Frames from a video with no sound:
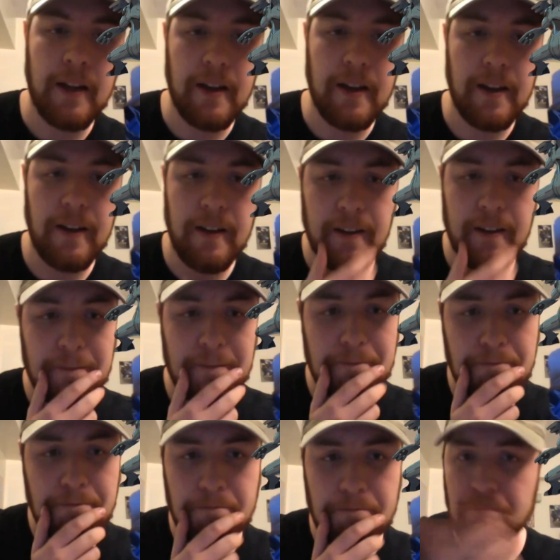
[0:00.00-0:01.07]
Um,
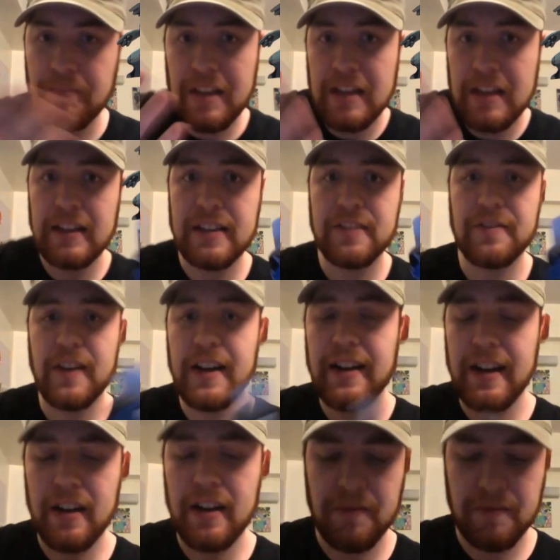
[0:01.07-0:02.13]
let's find out.